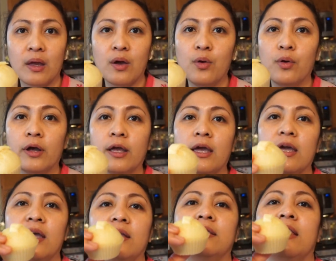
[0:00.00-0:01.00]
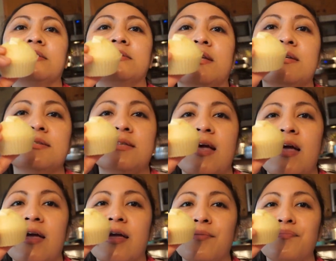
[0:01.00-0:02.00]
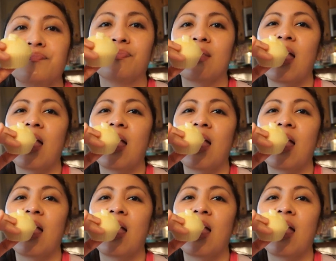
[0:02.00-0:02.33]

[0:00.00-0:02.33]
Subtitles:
Okay, taste test time.